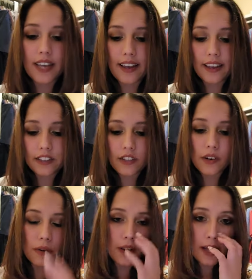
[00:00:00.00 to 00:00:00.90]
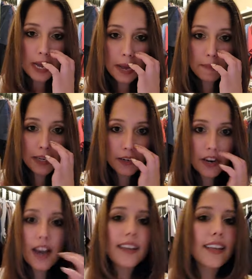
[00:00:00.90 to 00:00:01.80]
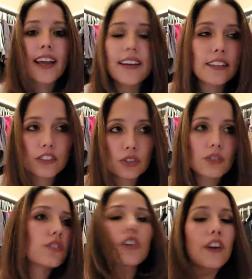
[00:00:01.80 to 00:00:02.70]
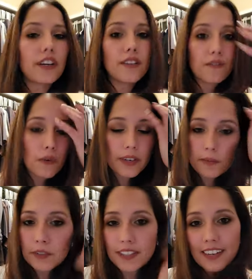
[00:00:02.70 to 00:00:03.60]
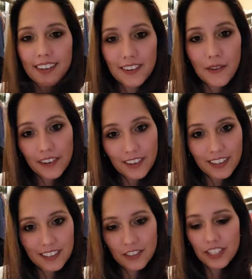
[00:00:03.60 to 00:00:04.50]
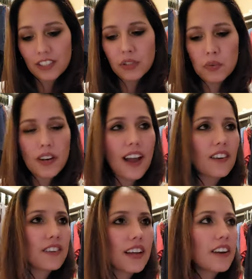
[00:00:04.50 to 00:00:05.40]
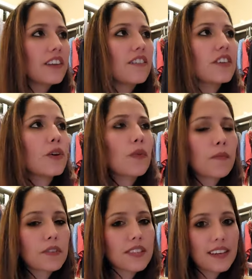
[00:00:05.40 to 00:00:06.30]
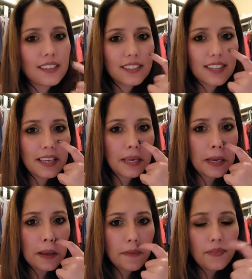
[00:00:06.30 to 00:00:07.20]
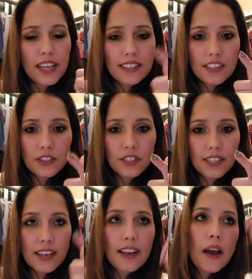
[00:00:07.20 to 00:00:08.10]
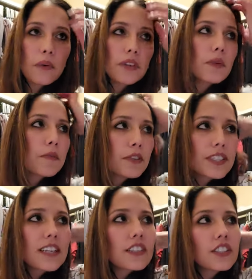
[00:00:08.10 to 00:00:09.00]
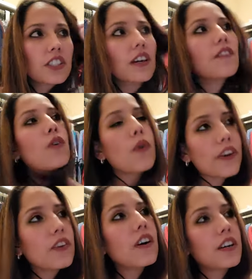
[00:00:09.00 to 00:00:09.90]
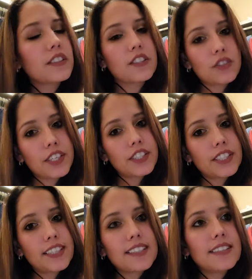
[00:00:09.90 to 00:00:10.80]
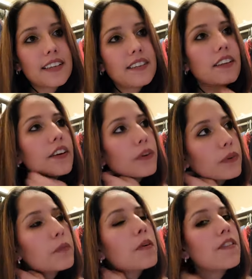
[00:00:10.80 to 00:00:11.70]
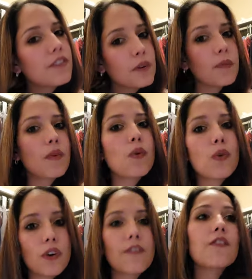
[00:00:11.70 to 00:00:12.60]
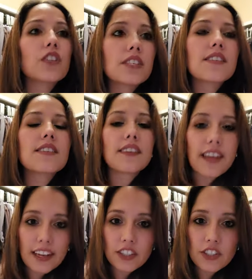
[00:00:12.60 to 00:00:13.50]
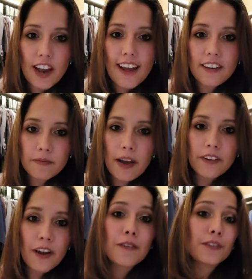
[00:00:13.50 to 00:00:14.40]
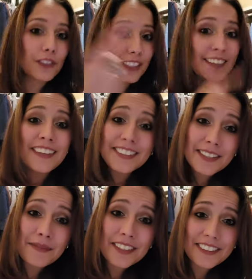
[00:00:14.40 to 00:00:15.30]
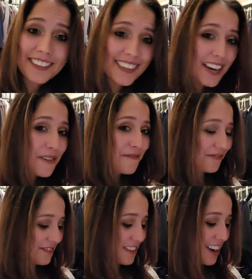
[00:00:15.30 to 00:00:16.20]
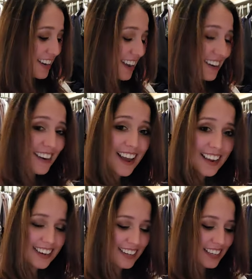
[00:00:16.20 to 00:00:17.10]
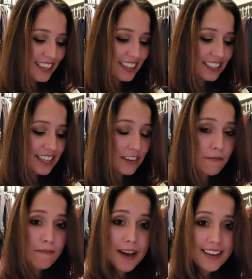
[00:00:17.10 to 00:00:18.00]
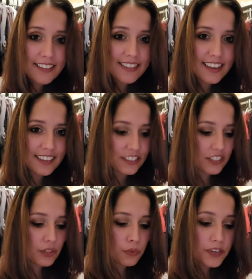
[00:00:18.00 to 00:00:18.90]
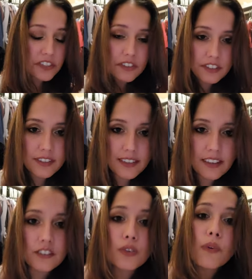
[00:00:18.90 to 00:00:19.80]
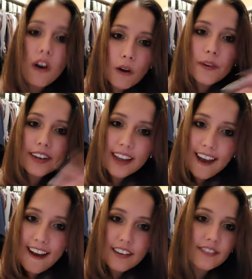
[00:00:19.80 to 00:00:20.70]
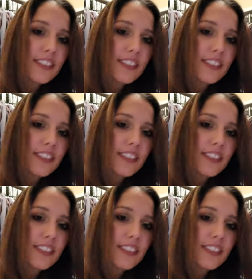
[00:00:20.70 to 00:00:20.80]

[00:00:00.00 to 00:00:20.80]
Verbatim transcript: Okay, so I mean, you're not getting thirty, forty percent oil concentrations, but I don't, I don't even know what percentage the. That's interesting. I wonder what percentage of oil concentration is in the Eau de Parfum or versus the extract of Baccarat Rouge. Something to look up, right? At night, instead of buying things, just research the things you already have.